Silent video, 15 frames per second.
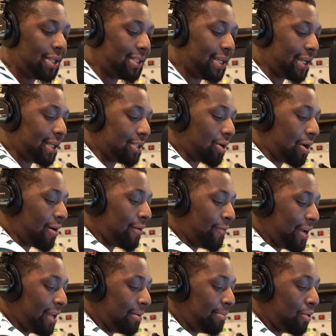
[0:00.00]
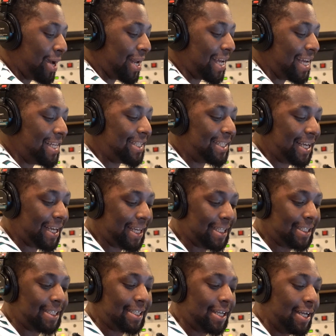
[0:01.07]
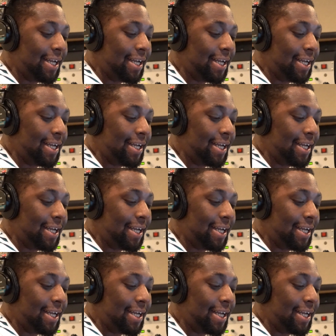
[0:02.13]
Tickets are available at etix.com.